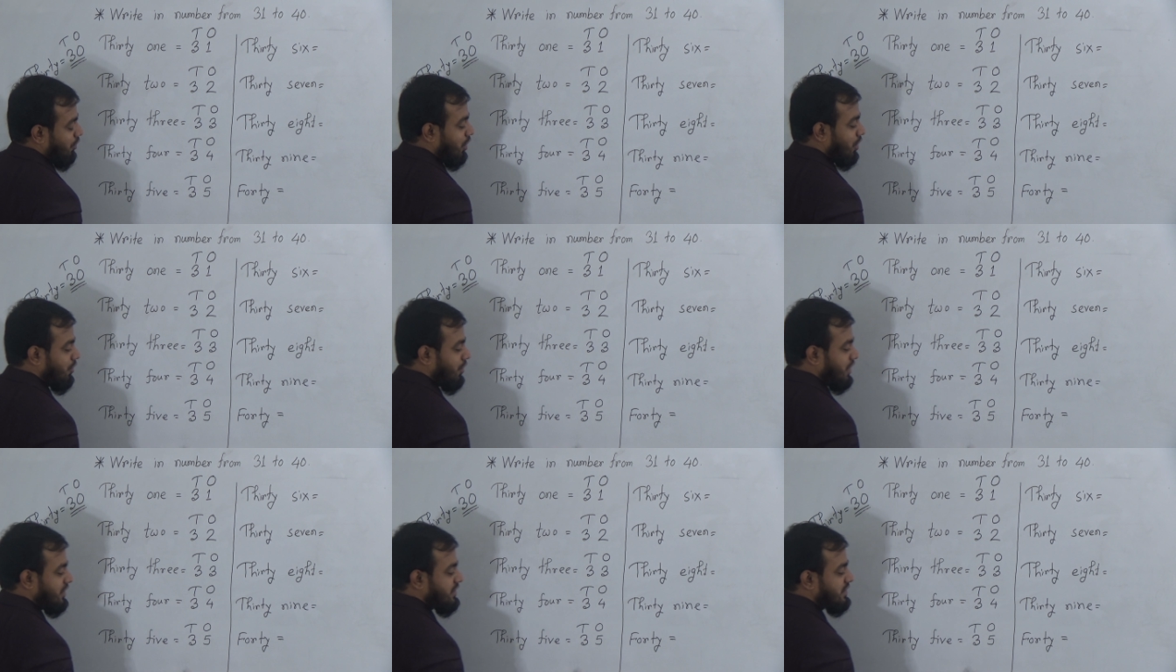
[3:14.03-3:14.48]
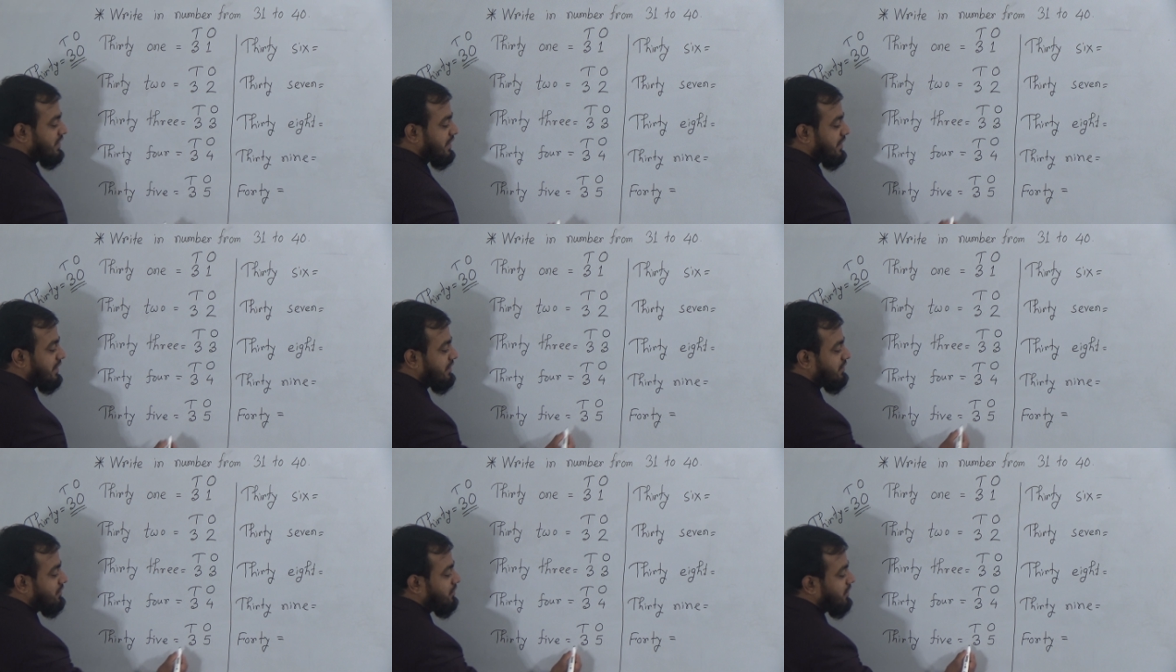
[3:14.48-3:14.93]
or you can
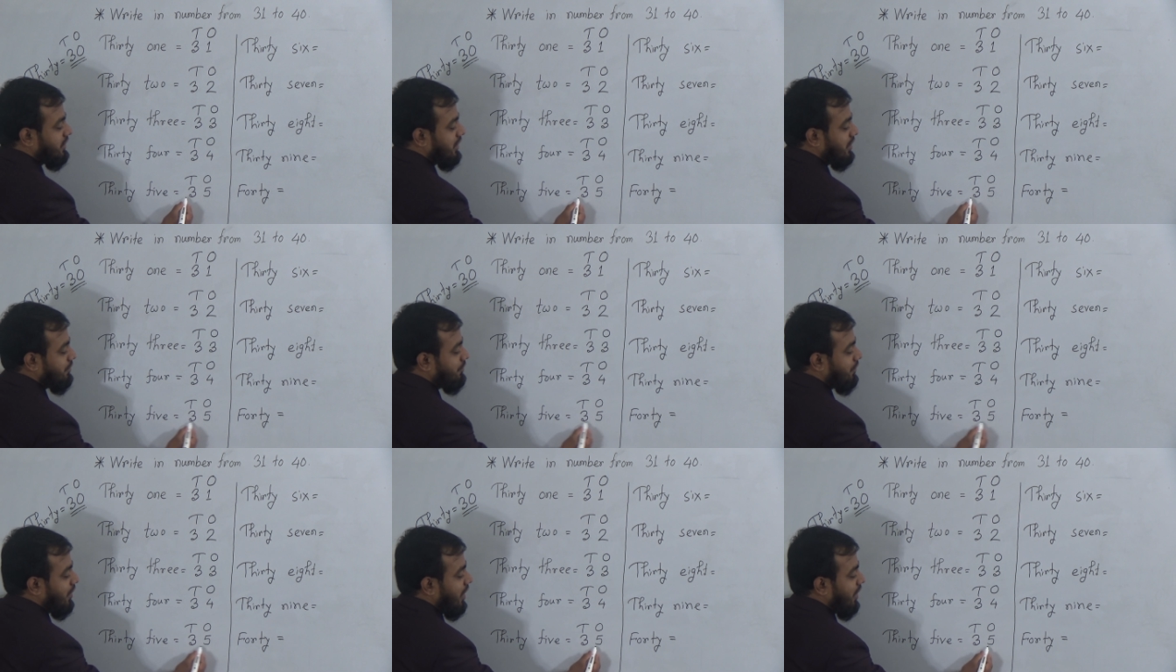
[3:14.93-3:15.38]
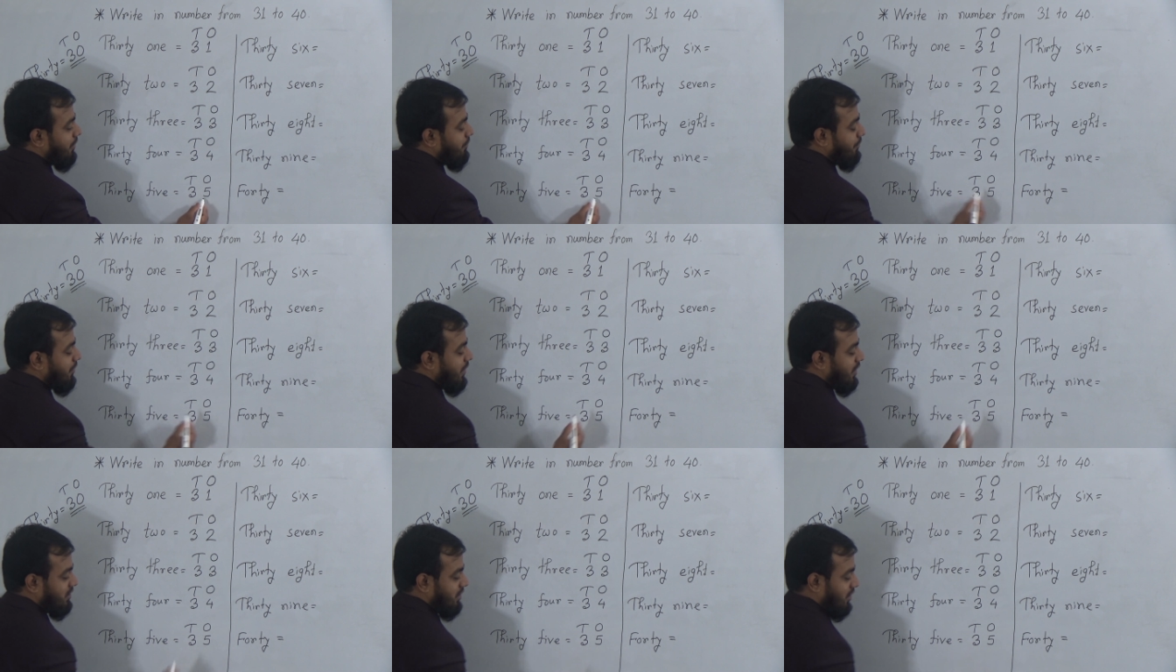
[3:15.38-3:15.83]
say 3 and
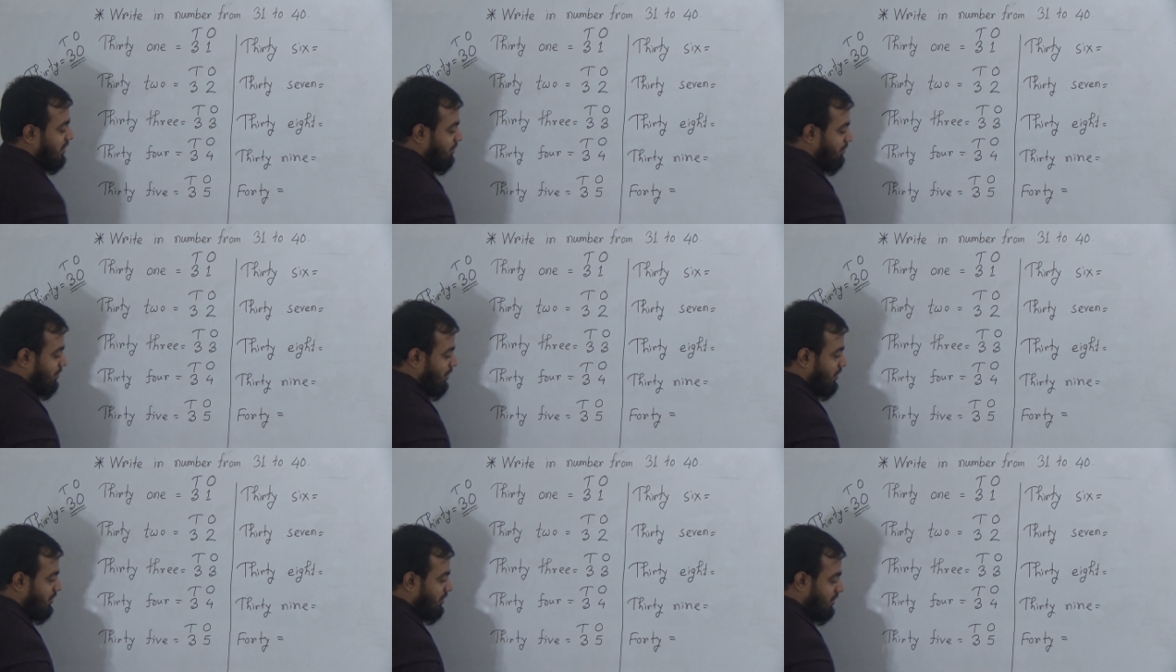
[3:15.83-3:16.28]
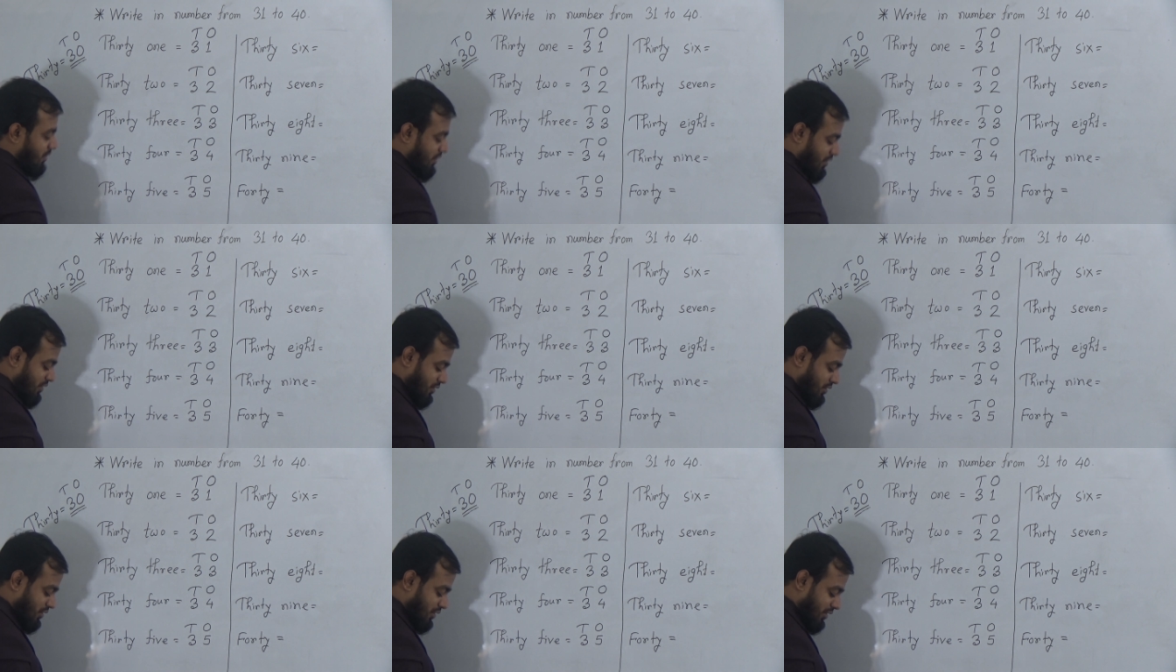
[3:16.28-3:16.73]
5 make the number
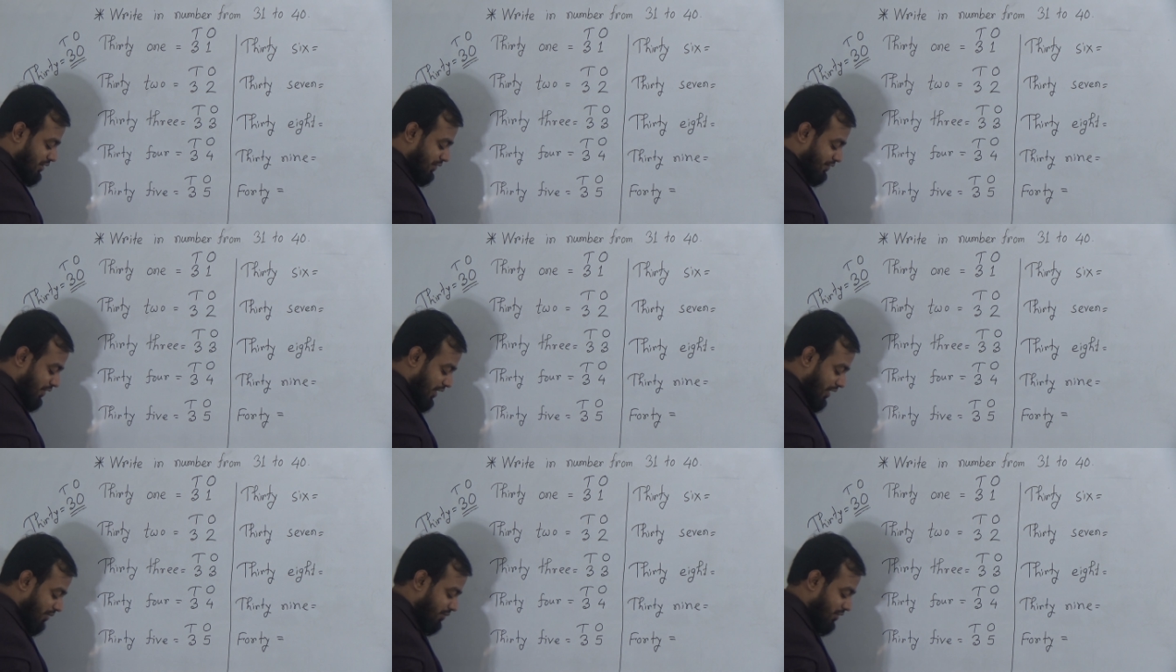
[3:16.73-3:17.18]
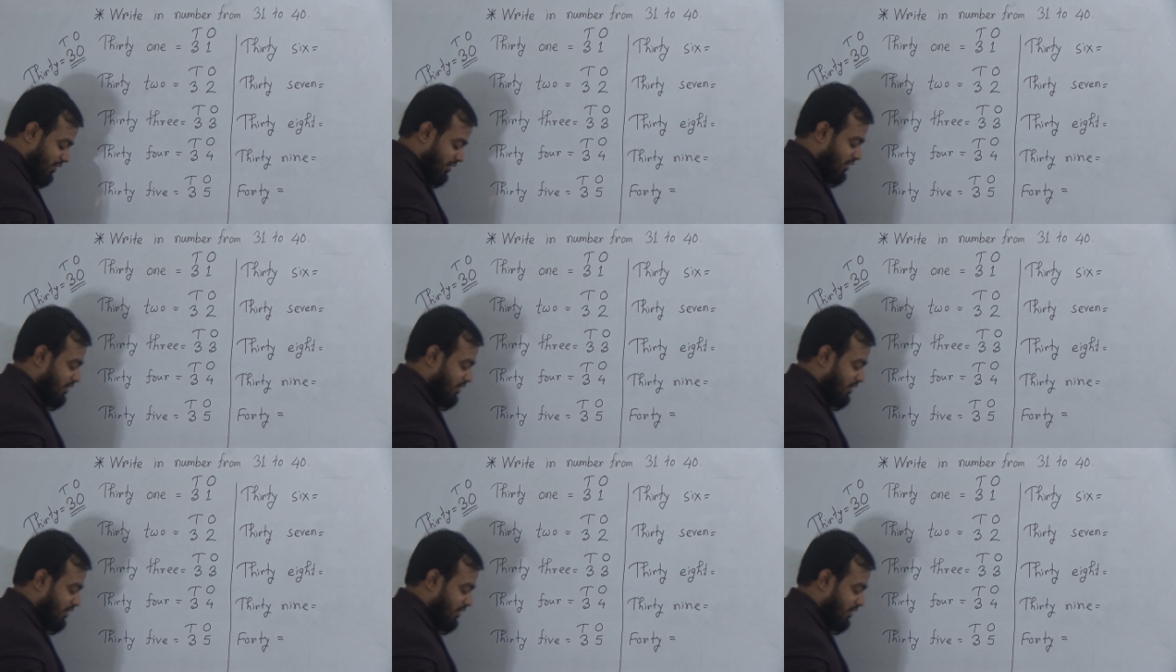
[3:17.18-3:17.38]
35.